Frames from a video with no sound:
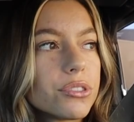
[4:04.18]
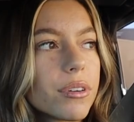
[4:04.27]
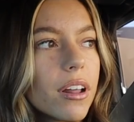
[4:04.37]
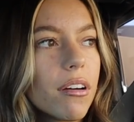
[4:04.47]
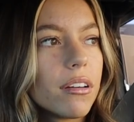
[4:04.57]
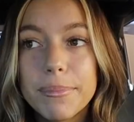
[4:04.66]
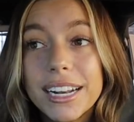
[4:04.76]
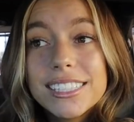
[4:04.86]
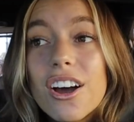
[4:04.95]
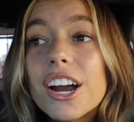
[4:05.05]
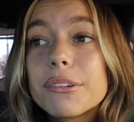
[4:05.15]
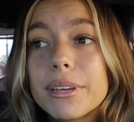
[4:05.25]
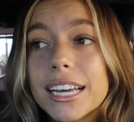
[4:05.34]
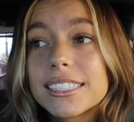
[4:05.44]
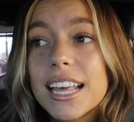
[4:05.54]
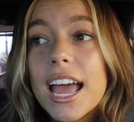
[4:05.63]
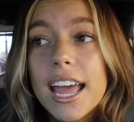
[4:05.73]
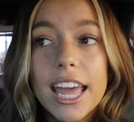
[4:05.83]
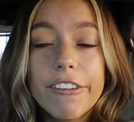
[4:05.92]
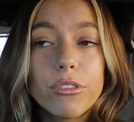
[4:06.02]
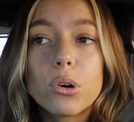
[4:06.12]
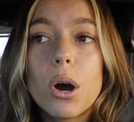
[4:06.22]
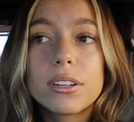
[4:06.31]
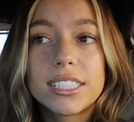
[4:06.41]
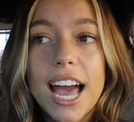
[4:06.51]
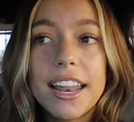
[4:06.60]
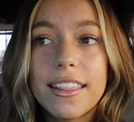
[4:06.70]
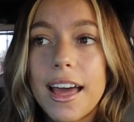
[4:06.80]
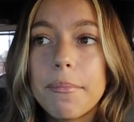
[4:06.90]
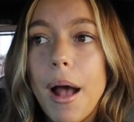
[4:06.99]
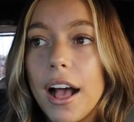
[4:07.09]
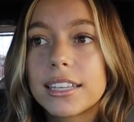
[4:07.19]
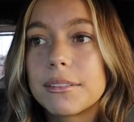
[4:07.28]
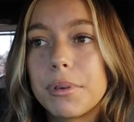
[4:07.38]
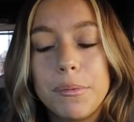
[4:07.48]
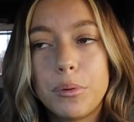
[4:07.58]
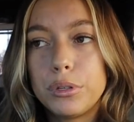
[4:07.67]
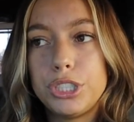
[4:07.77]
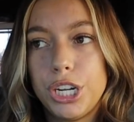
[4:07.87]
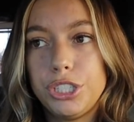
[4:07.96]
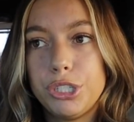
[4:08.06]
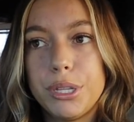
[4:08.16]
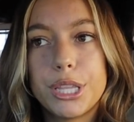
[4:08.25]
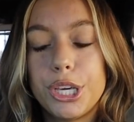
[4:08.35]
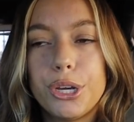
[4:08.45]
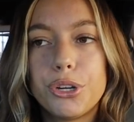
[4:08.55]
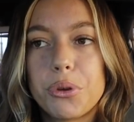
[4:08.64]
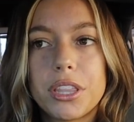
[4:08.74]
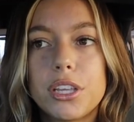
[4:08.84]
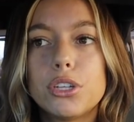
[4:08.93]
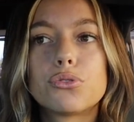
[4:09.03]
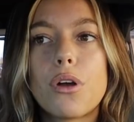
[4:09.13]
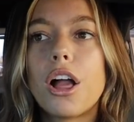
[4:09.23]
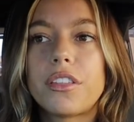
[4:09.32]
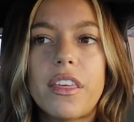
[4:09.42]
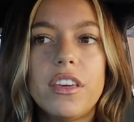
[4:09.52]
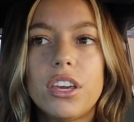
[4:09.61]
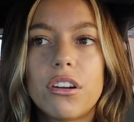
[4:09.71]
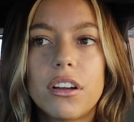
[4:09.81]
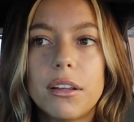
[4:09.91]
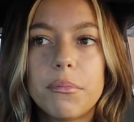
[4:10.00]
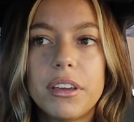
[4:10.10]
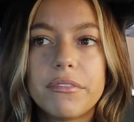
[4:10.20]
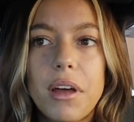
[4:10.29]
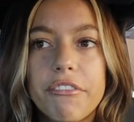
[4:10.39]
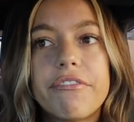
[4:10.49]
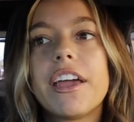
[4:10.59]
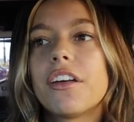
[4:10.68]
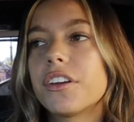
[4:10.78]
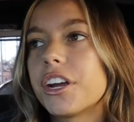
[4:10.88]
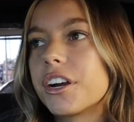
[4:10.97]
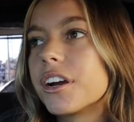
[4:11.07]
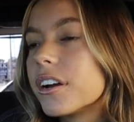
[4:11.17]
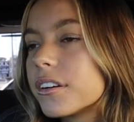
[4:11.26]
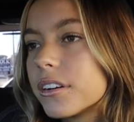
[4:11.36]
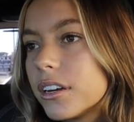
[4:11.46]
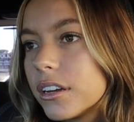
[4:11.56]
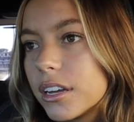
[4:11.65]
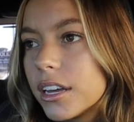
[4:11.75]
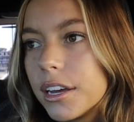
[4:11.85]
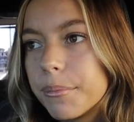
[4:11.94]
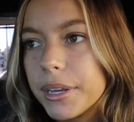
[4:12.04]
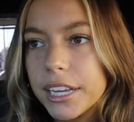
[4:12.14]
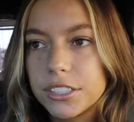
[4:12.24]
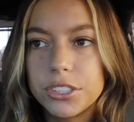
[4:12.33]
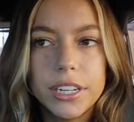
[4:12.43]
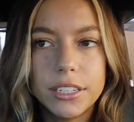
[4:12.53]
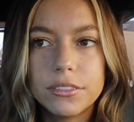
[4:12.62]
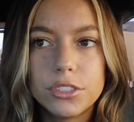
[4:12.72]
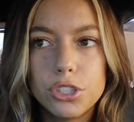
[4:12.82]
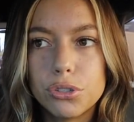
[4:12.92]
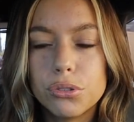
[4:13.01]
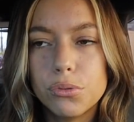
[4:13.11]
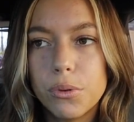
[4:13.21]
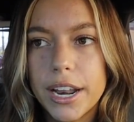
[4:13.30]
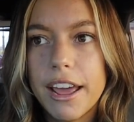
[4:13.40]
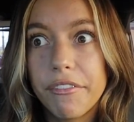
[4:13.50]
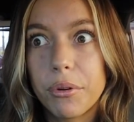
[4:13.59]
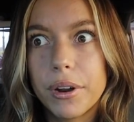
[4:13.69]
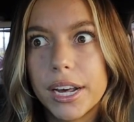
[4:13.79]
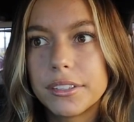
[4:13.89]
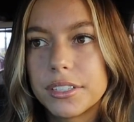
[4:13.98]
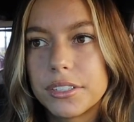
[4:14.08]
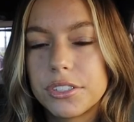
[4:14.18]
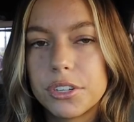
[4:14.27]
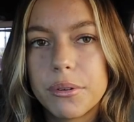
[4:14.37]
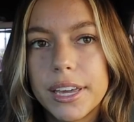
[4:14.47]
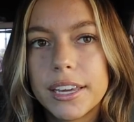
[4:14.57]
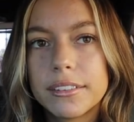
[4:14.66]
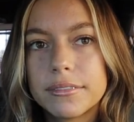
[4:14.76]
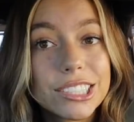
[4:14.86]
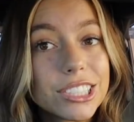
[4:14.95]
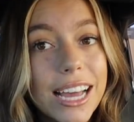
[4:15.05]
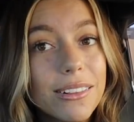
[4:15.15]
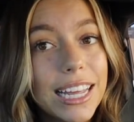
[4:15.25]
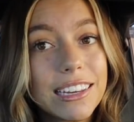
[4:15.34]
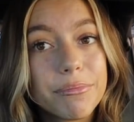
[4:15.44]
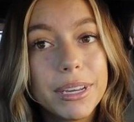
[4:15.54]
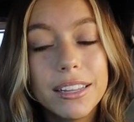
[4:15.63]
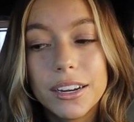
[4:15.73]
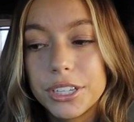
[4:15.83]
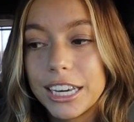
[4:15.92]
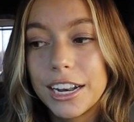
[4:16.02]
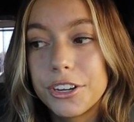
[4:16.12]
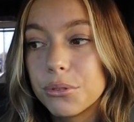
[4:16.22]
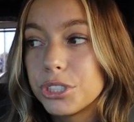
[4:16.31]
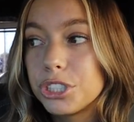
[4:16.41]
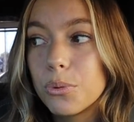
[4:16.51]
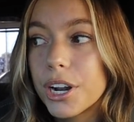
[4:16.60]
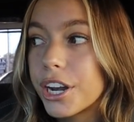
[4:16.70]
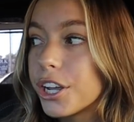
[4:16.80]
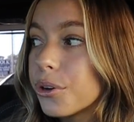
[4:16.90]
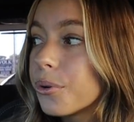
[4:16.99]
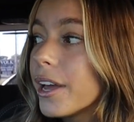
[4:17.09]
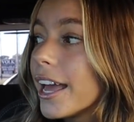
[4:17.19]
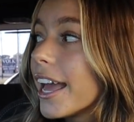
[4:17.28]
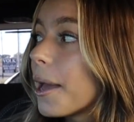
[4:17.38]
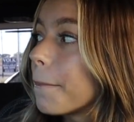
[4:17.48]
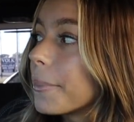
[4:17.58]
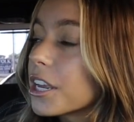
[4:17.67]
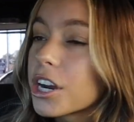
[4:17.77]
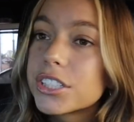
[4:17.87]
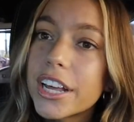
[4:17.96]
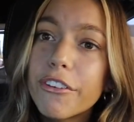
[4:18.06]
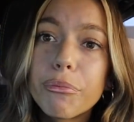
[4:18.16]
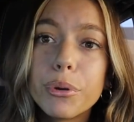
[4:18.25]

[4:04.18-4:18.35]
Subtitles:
true at all. But it's hard because if you go outside of that box and people will judge you and think you're doing things wrong, they think you're going to be a failure. Because you didn't do what everyone else is doing. Just how life be though, you gotta do what you wanna do. Be yourself,